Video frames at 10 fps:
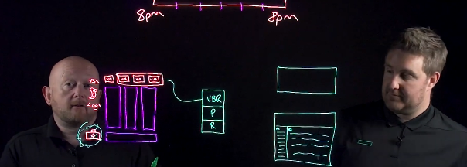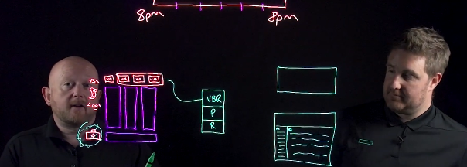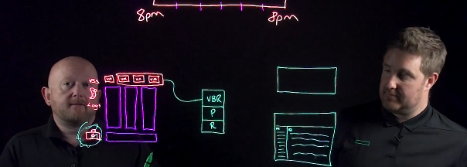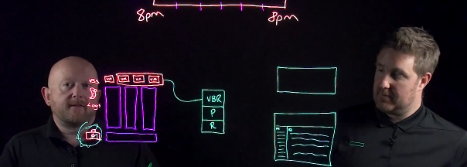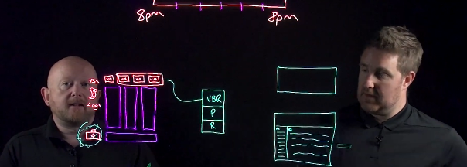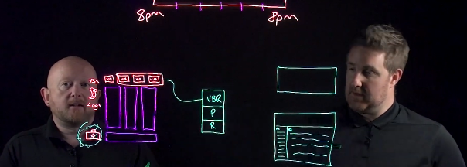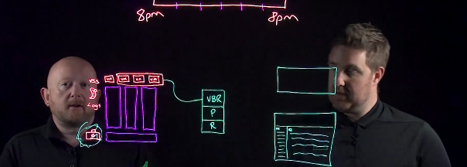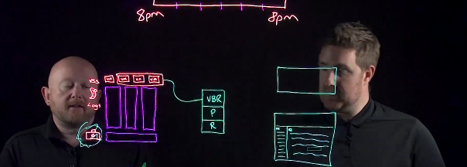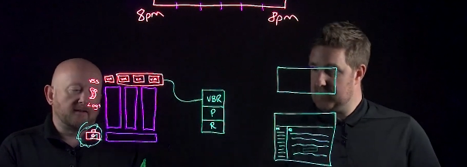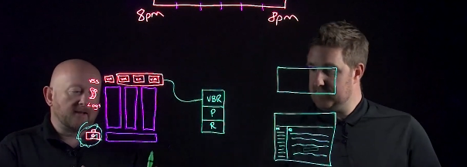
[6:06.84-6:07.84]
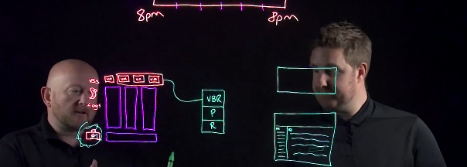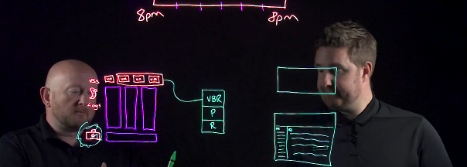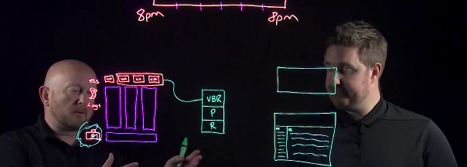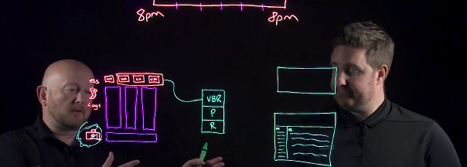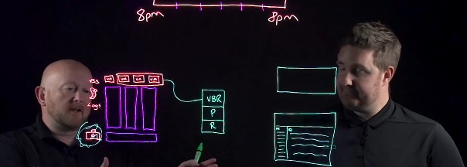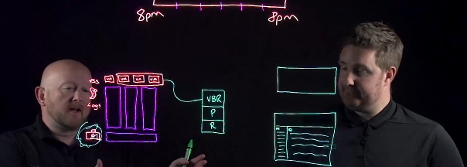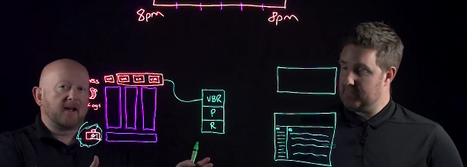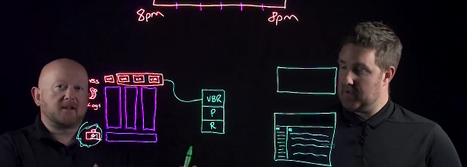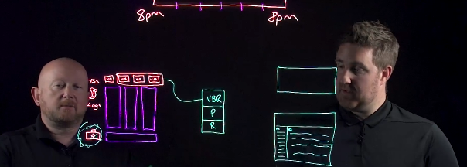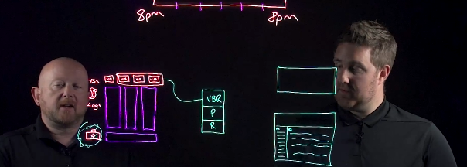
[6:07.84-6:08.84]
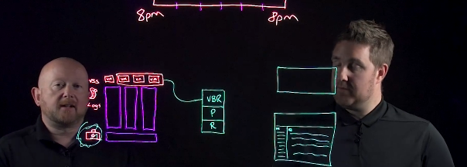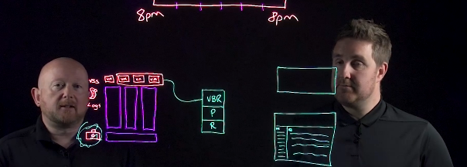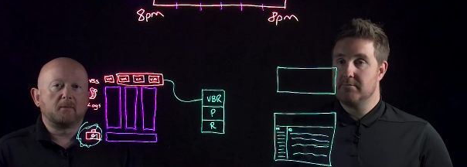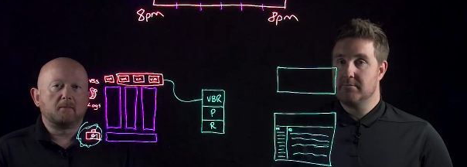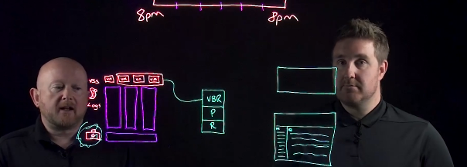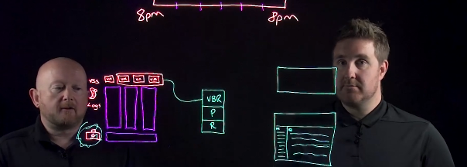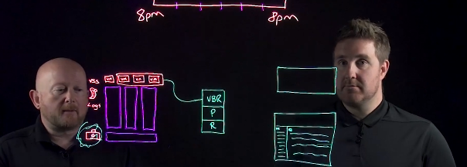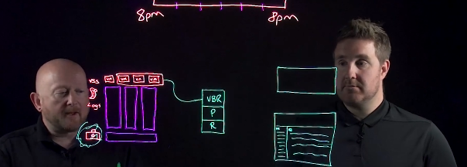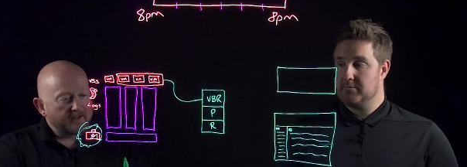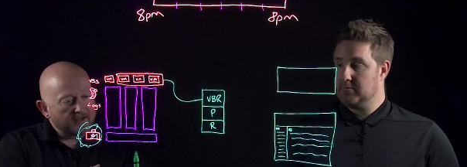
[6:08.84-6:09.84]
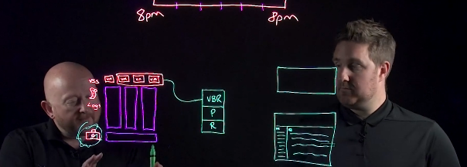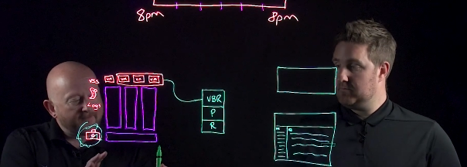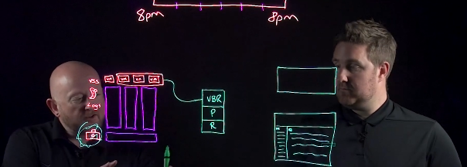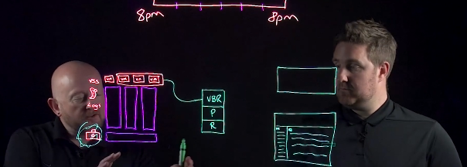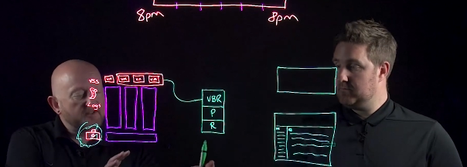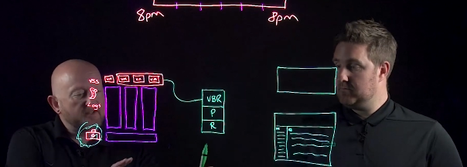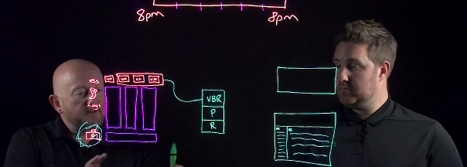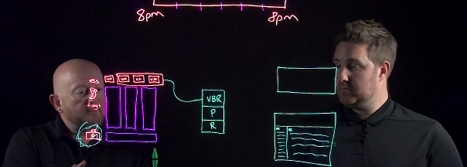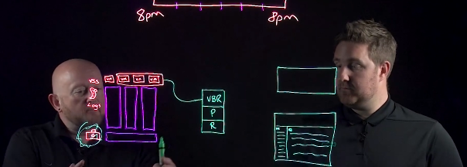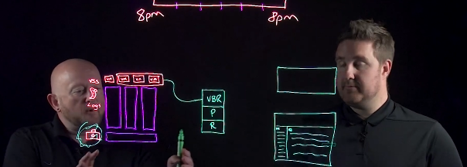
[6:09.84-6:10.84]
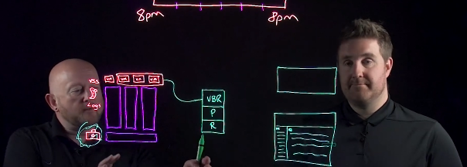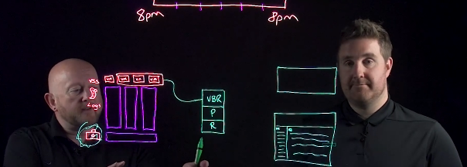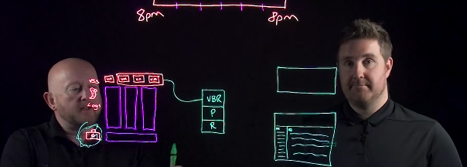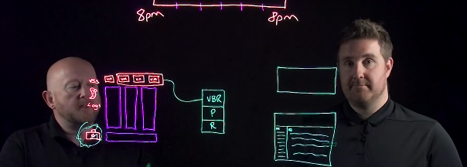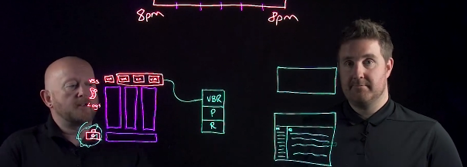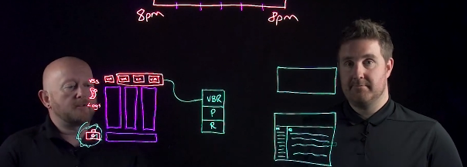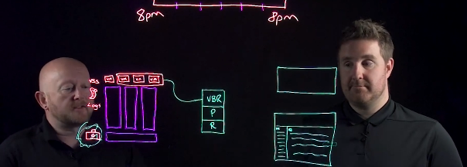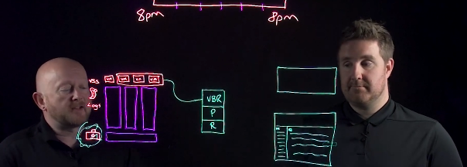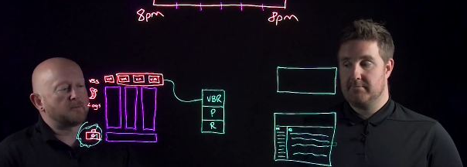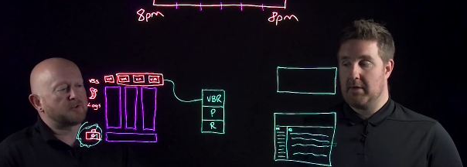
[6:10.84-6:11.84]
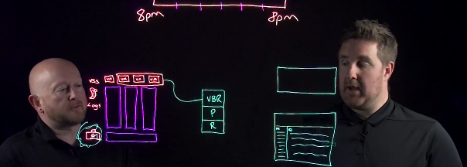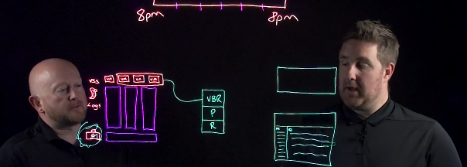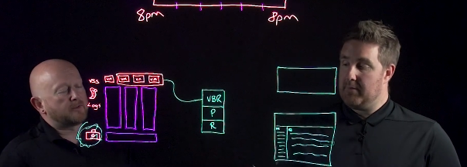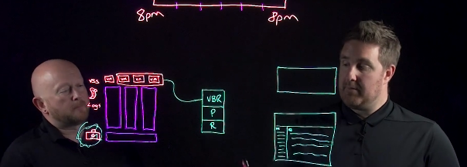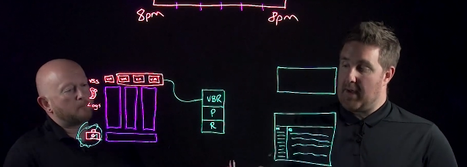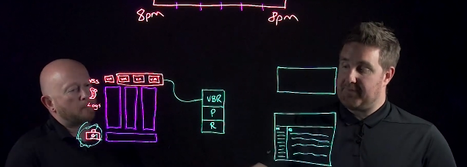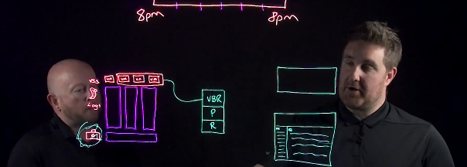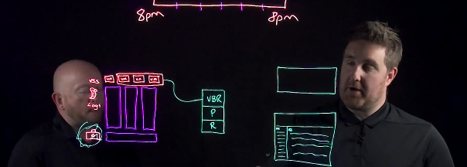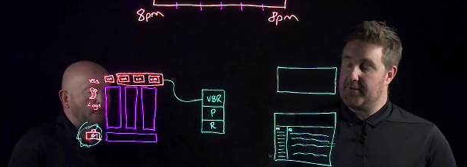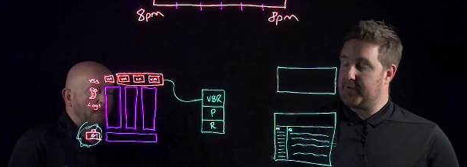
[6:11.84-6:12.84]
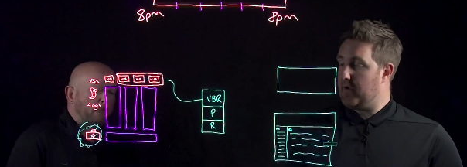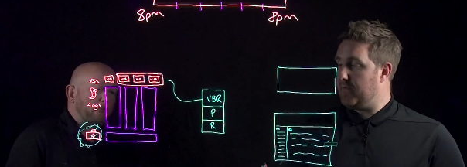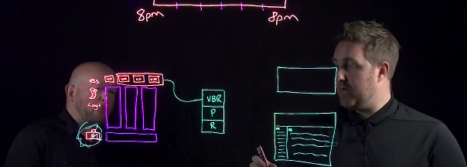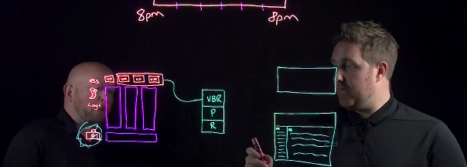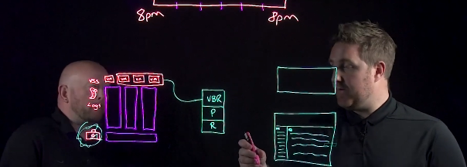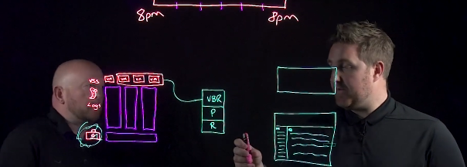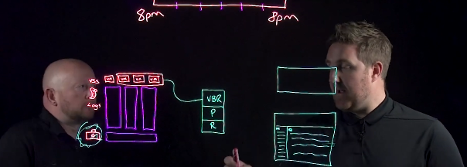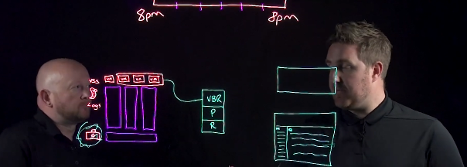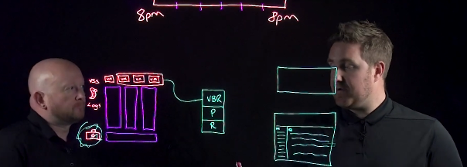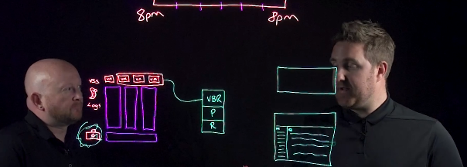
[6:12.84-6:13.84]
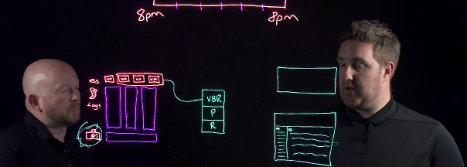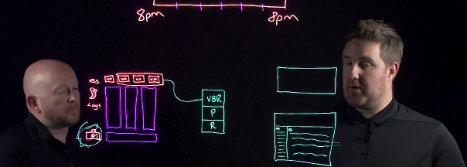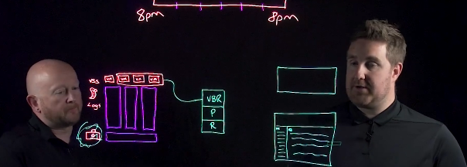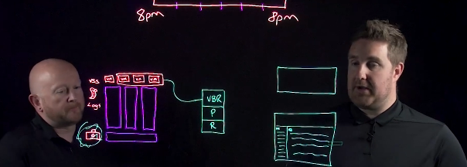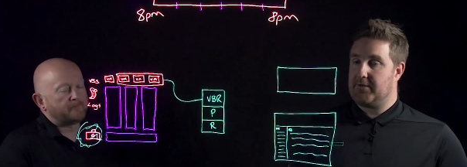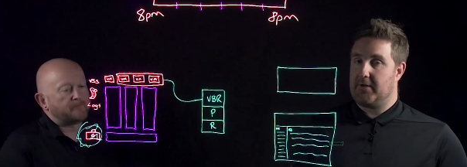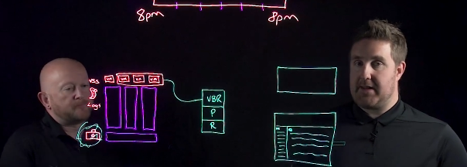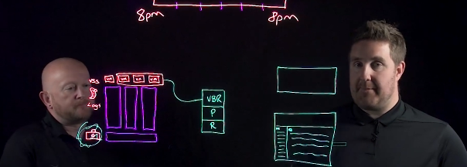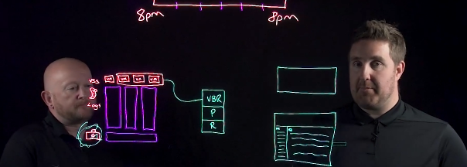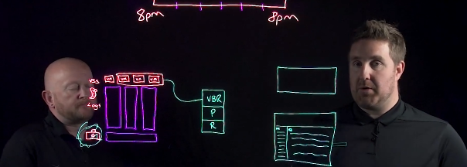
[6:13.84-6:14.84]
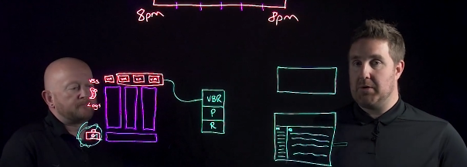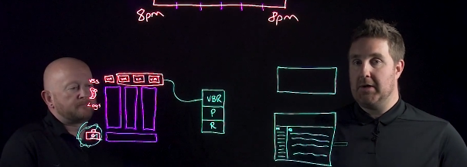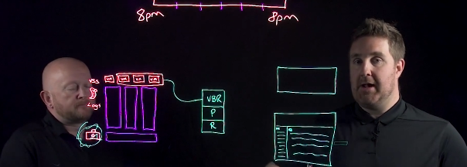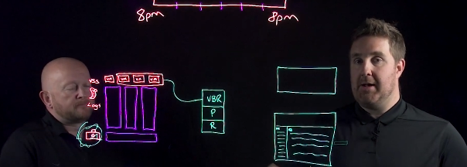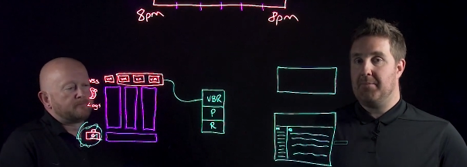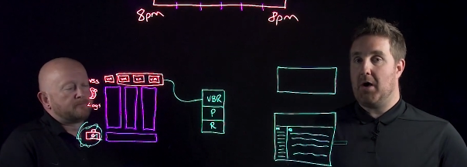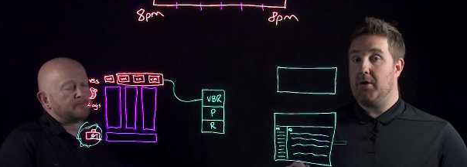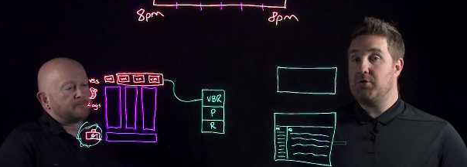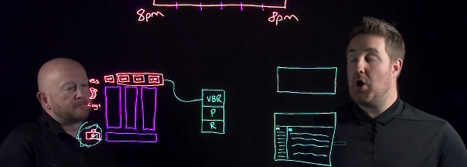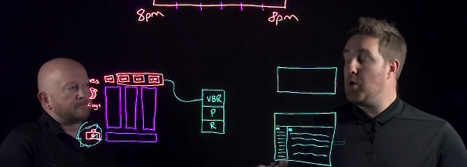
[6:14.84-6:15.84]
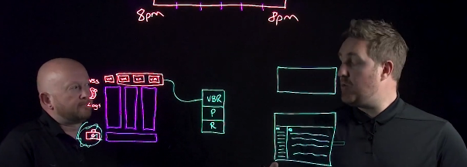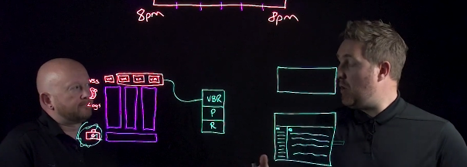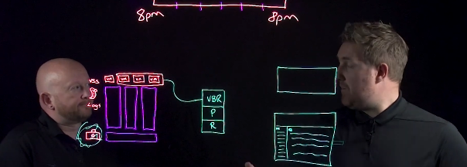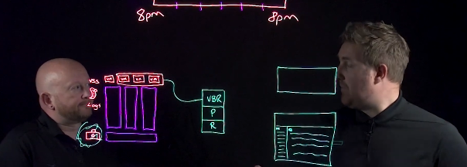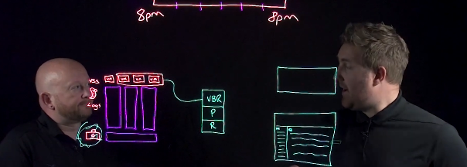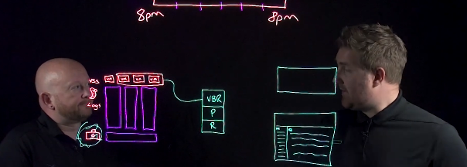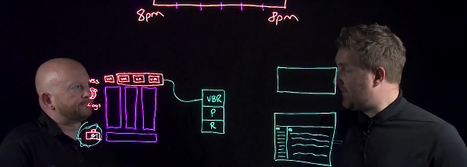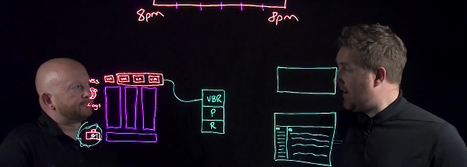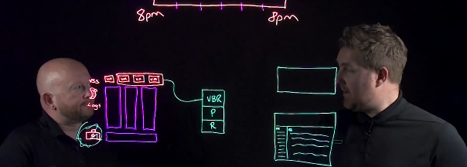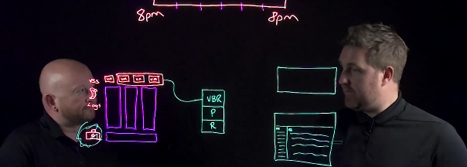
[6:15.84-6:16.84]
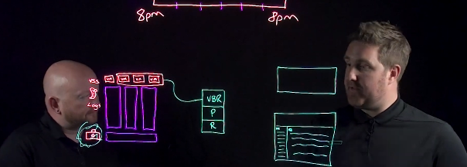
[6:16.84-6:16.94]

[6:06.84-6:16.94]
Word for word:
Speaker 1: a great value. I think Nick can probably explain a little bit better about the efficiencies of moving those snapshots.
Speaker 2: Absolutely. So the, the snapshot technologies on Nimble are no dupe by design.